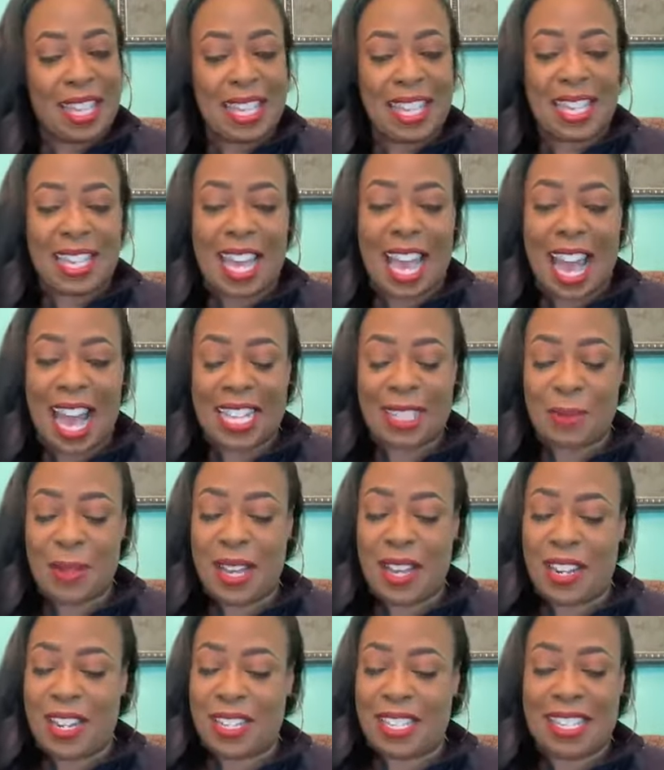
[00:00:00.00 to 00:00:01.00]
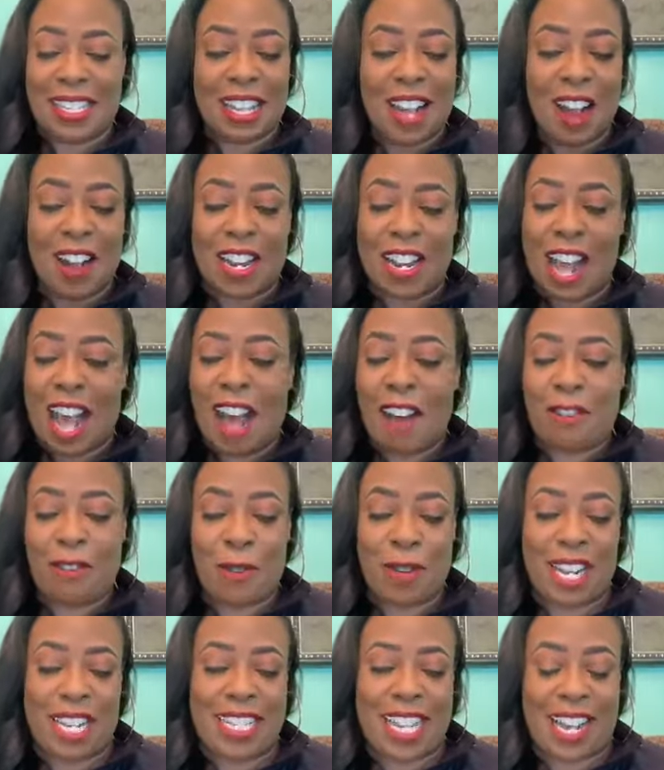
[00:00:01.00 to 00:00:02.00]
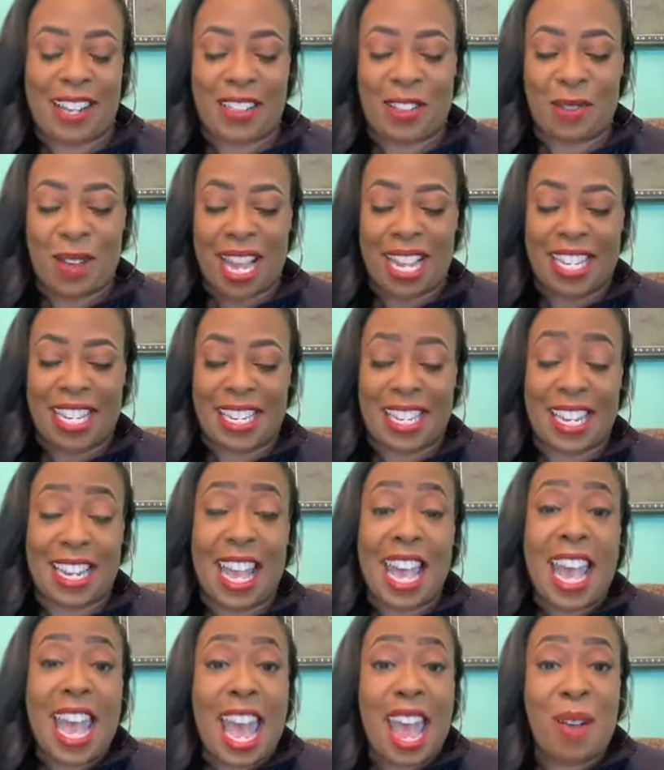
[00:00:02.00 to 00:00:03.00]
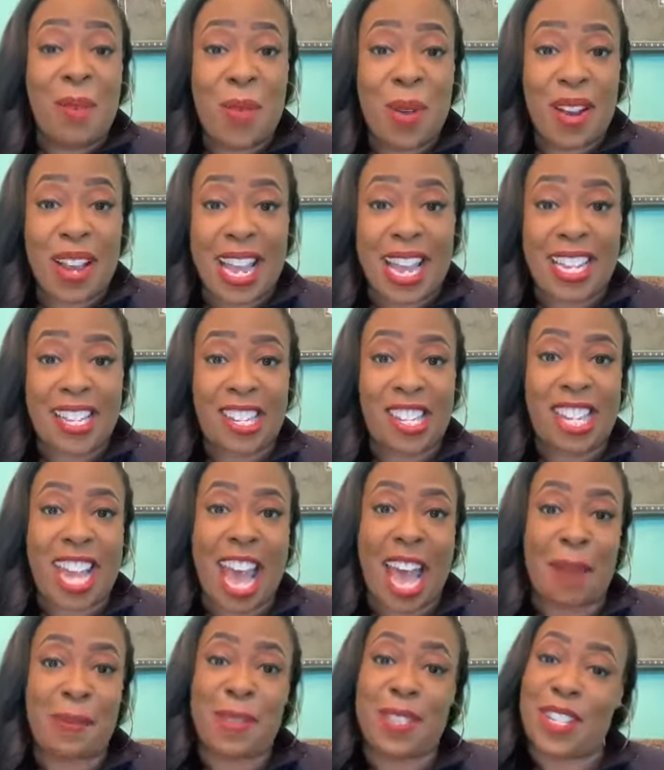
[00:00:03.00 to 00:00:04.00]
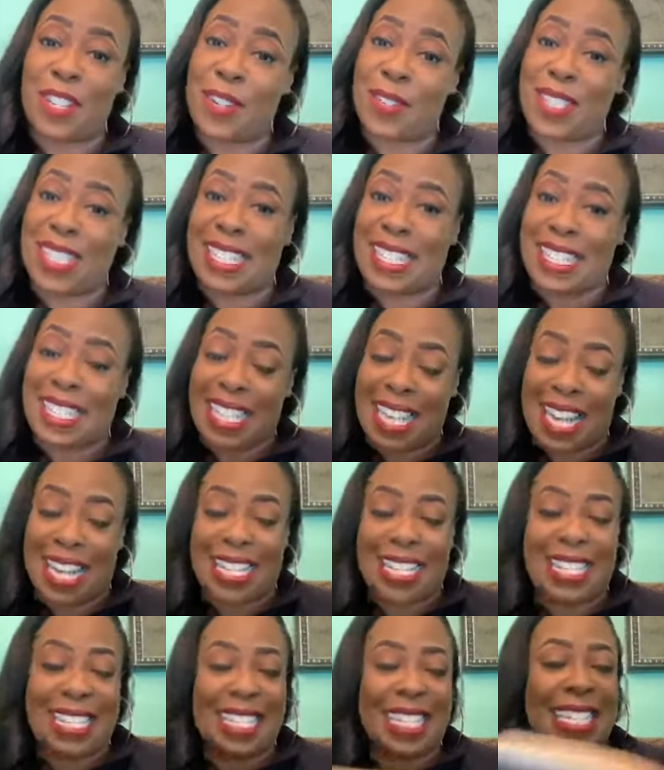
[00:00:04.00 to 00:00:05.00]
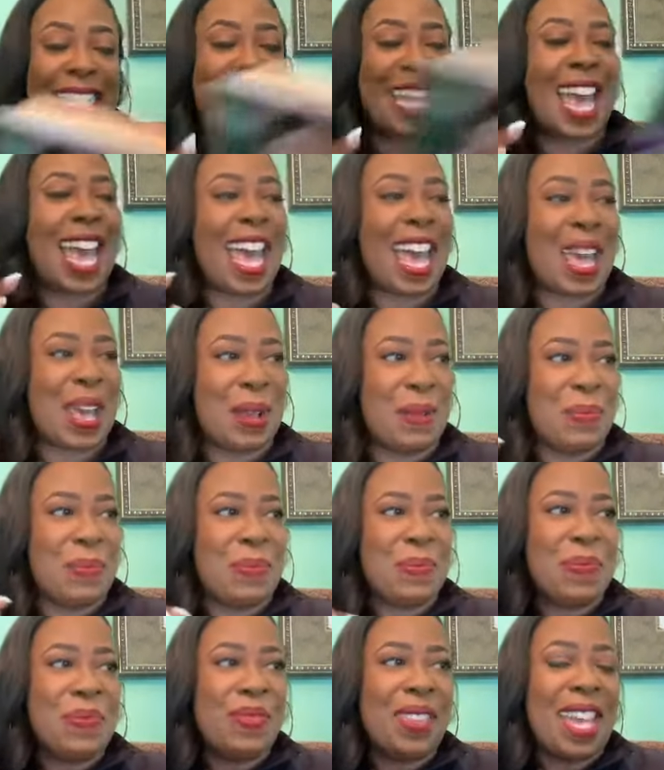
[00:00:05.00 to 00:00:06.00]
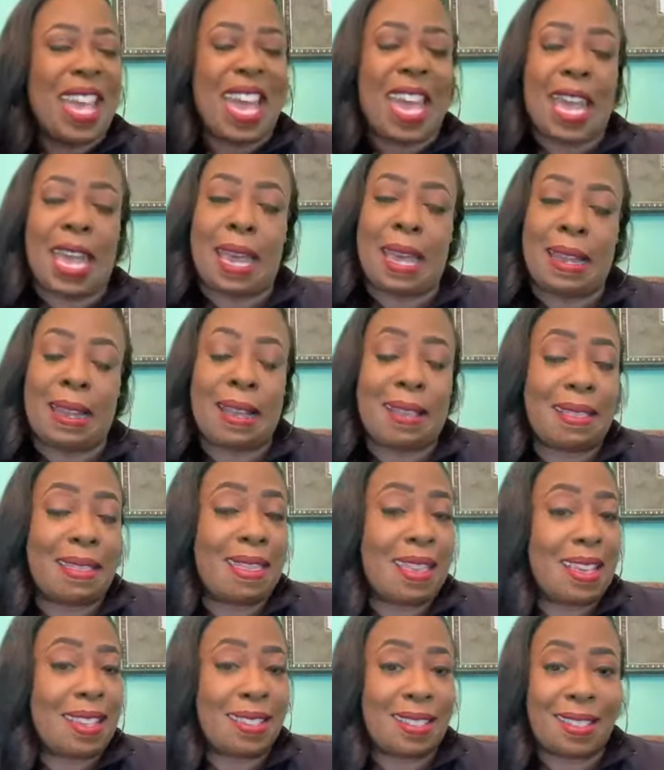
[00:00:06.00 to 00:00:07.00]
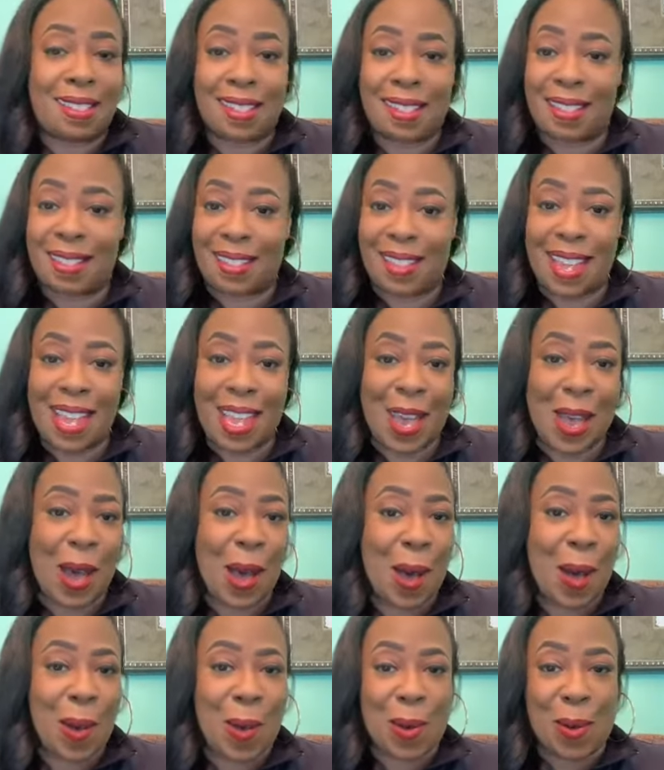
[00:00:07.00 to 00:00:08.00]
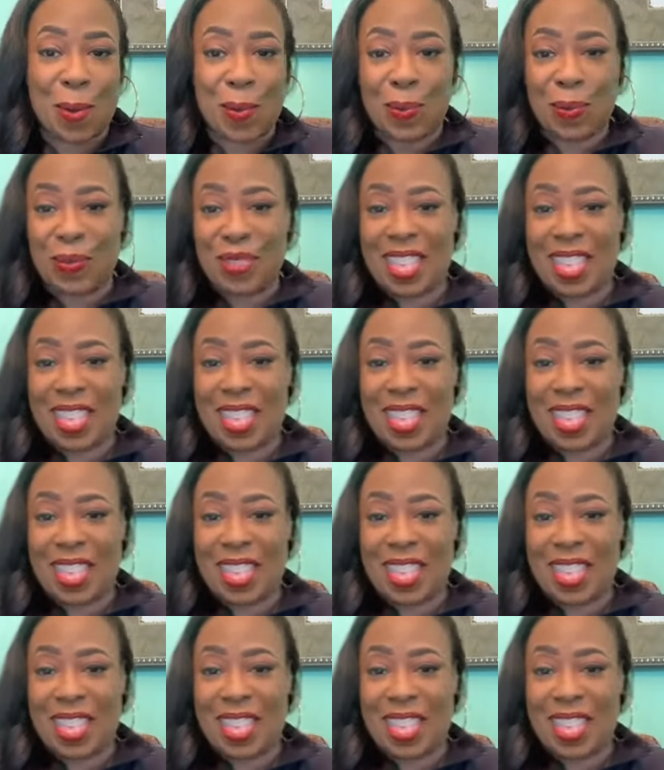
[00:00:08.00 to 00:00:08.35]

Guys, we're going to start it off with a declaration. And we're in chapter 6 today. And this just hit home.